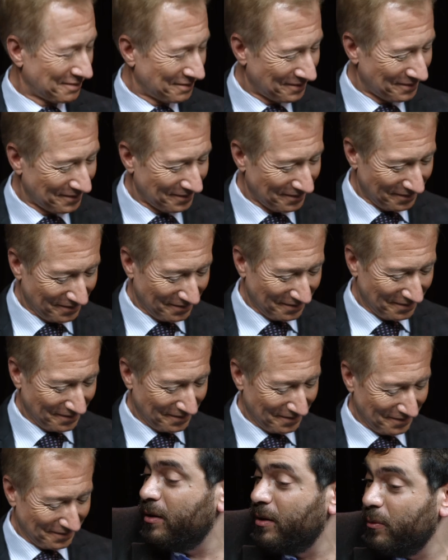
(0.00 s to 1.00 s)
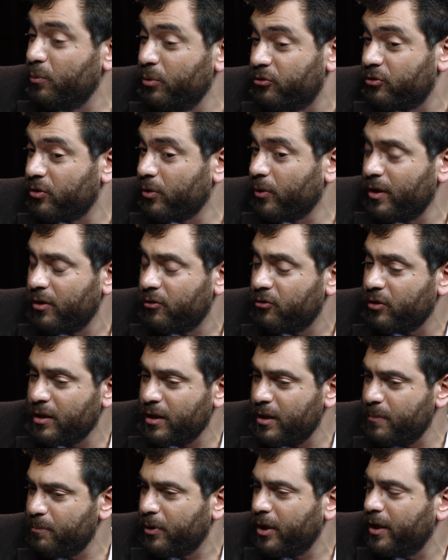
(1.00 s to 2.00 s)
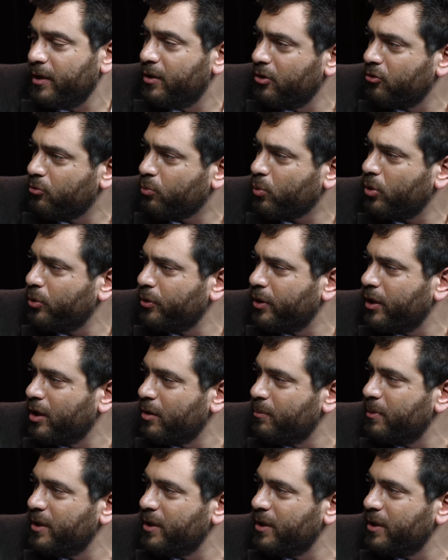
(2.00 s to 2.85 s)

and he was serious, and he played his role there,